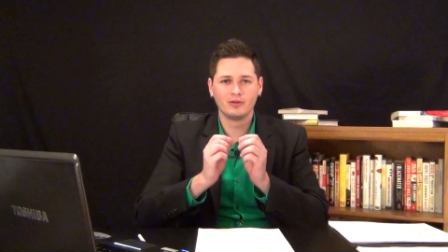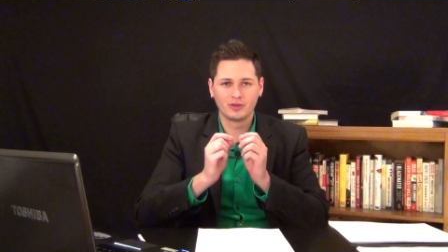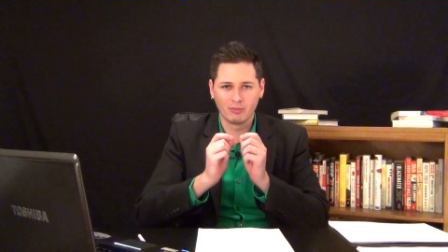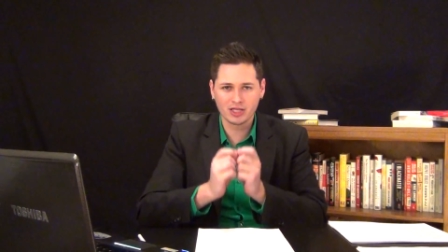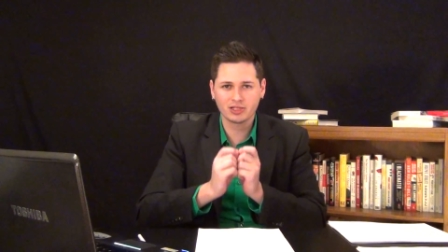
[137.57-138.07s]

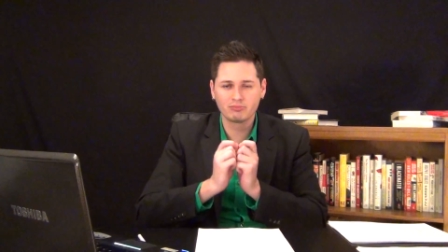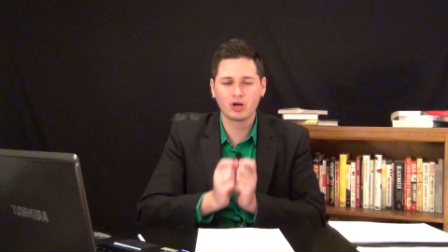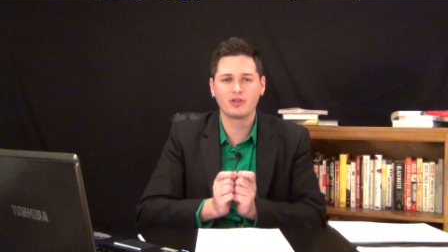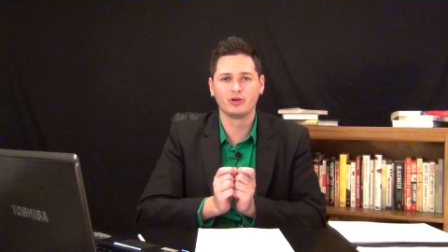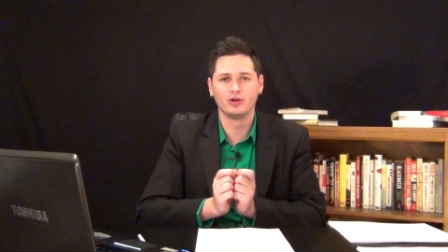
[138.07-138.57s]
the Muslim
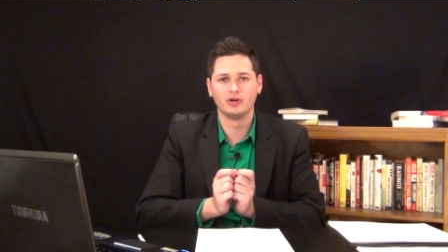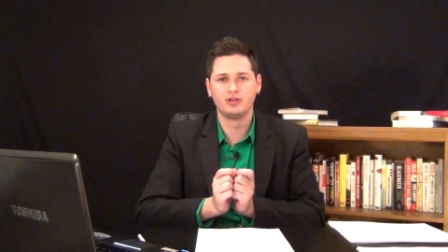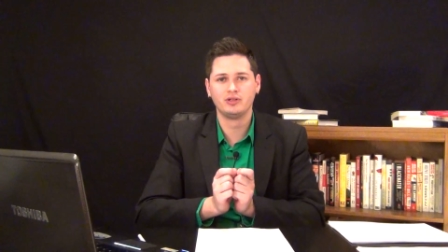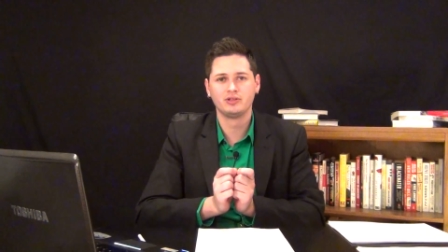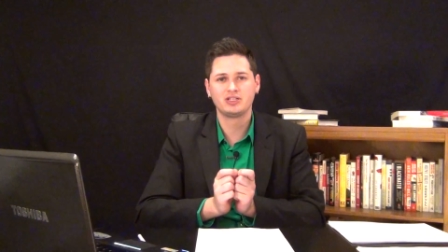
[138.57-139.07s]

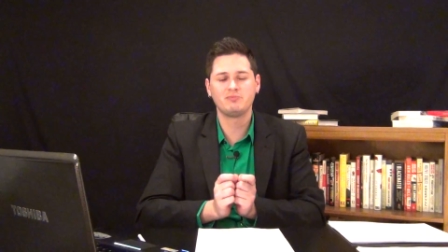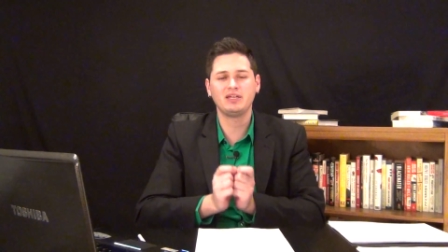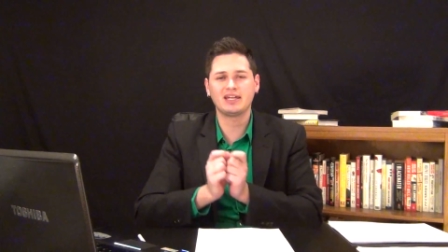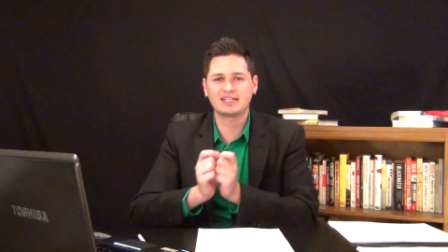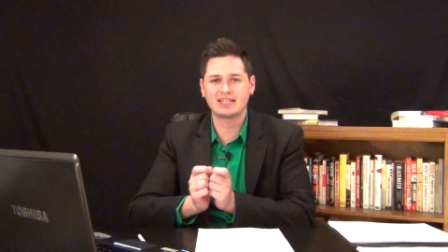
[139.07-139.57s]
Brotherhood to
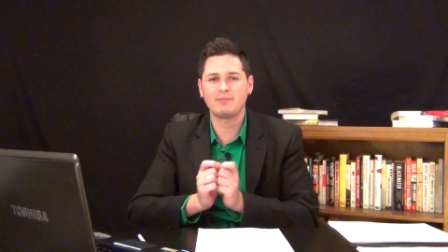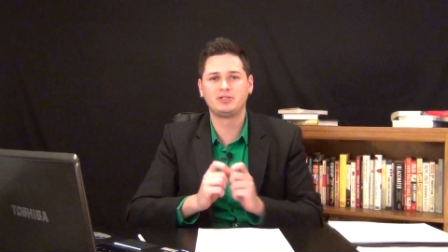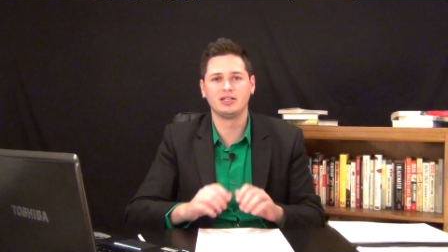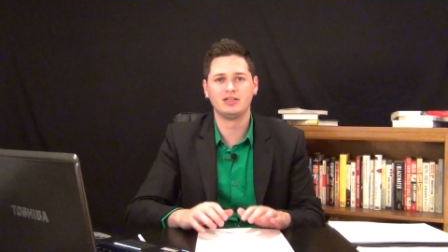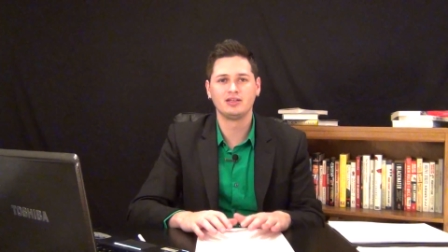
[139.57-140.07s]
be
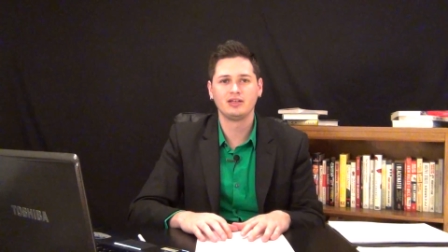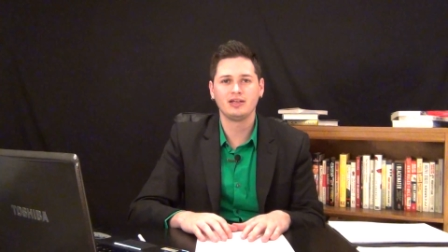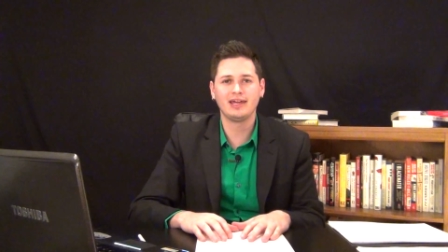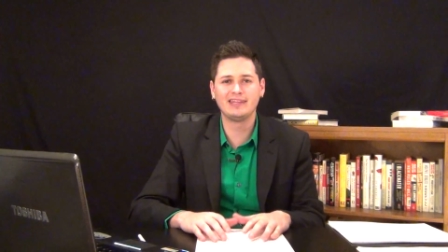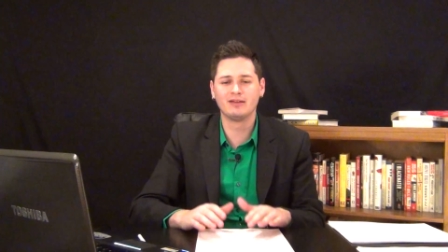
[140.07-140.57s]
accepted
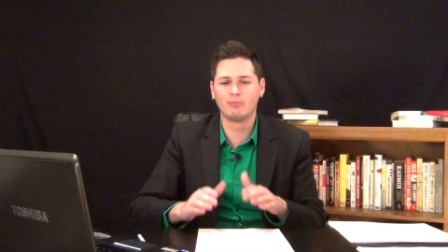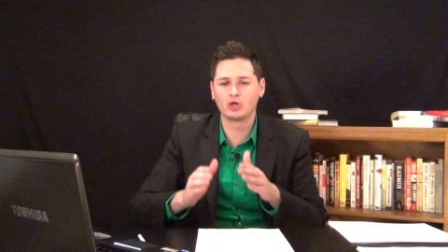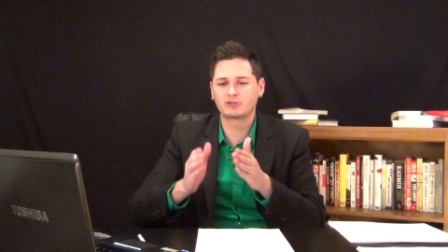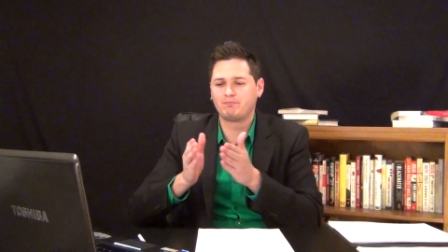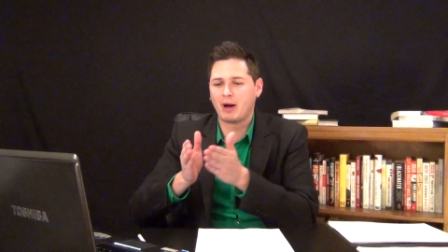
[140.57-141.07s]
in the
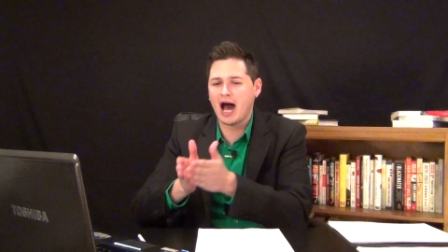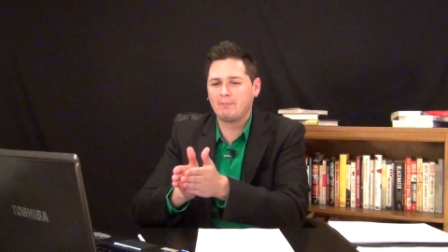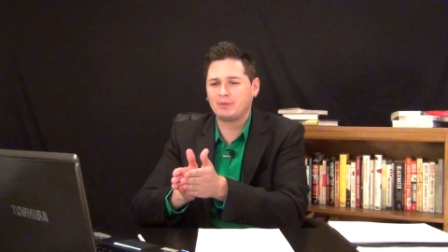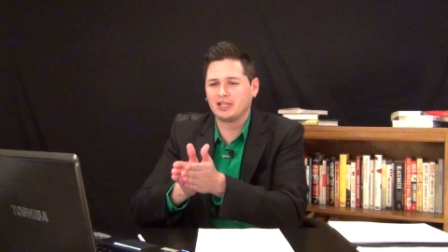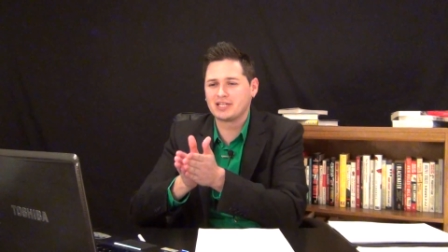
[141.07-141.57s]
most
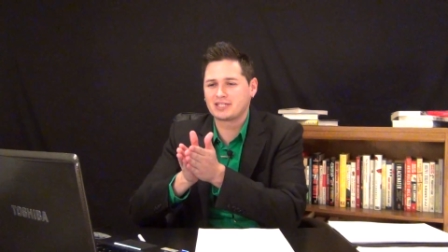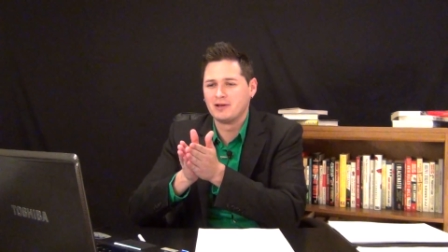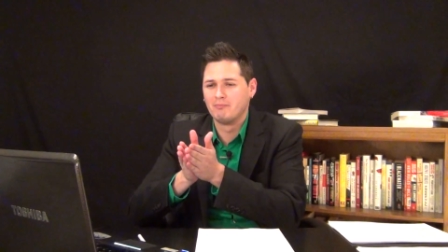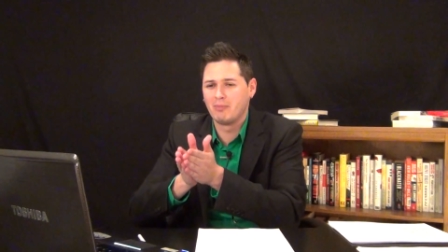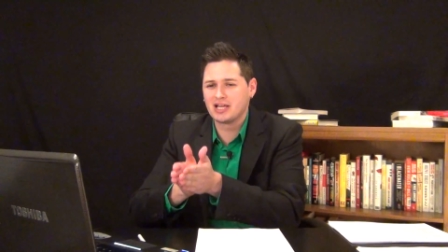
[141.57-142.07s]
populous
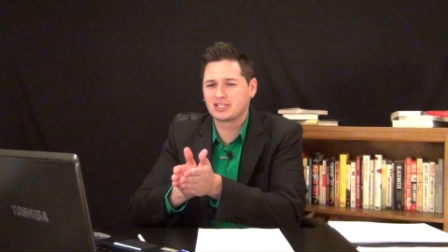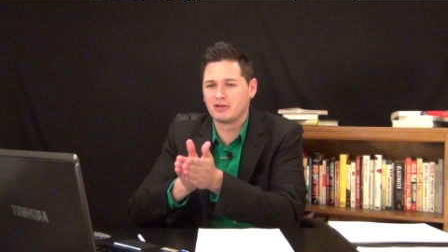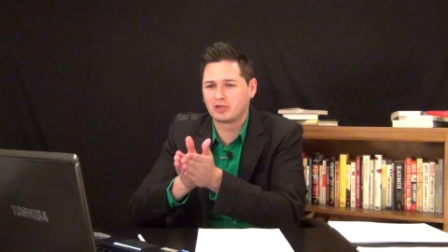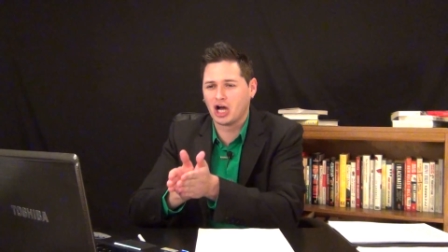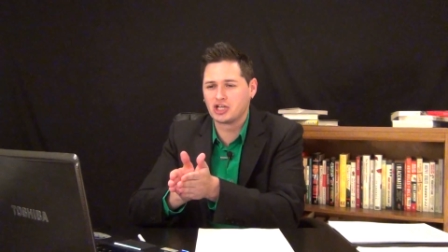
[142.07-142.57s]

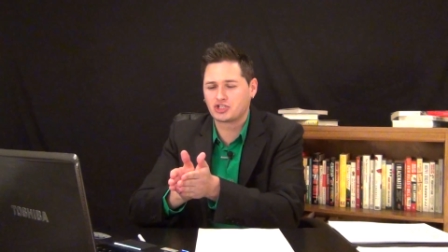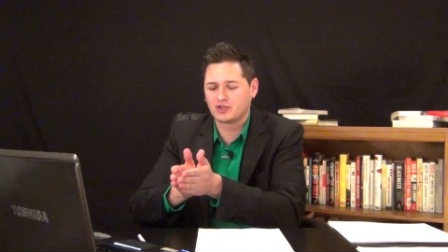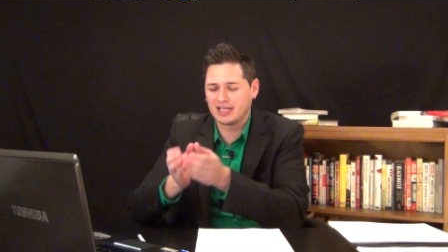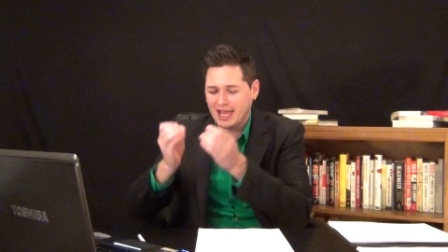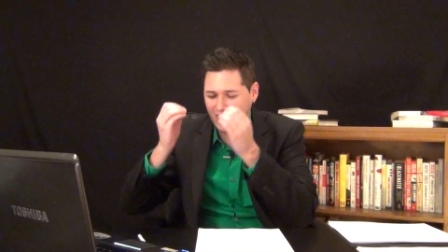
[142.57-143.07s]
Muslim
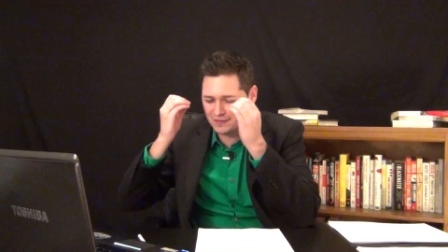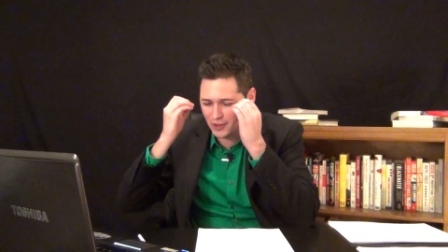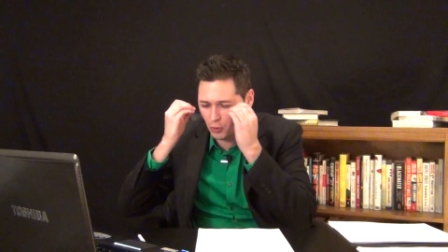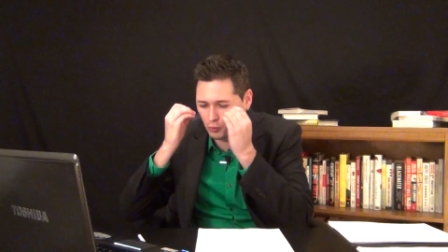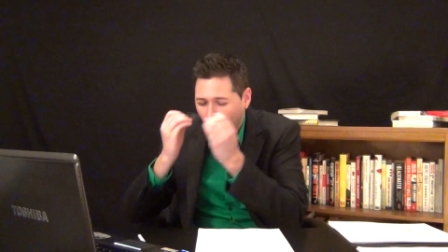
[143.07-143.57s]
country in
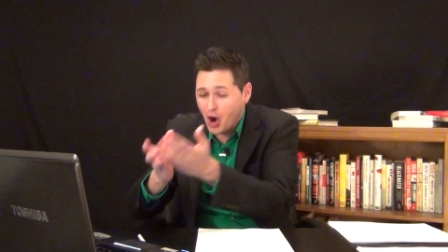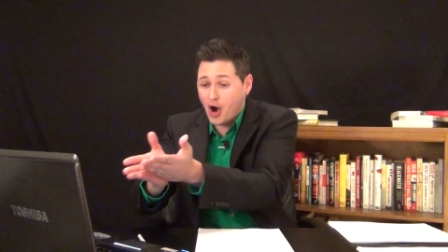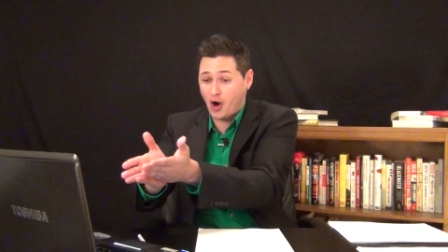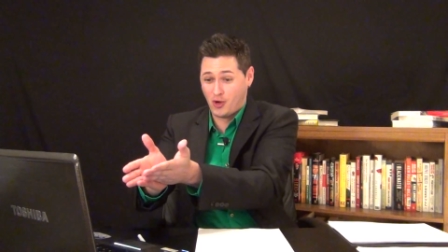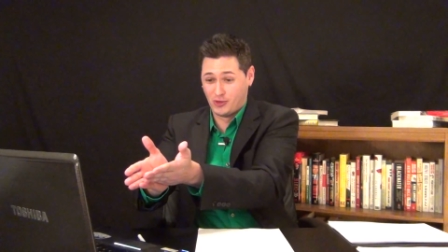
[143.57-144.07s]
the
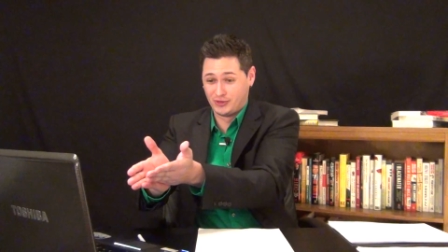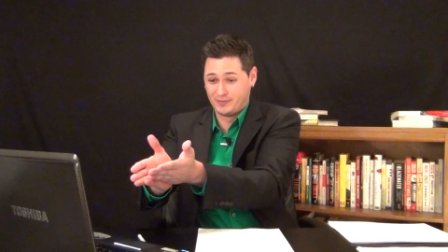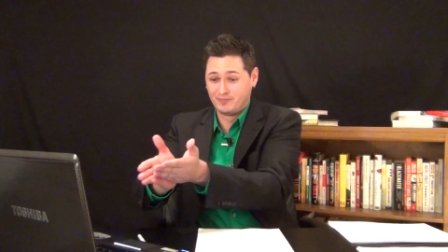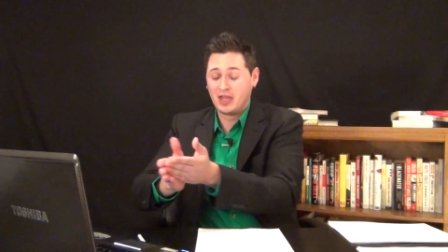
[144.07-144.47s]
world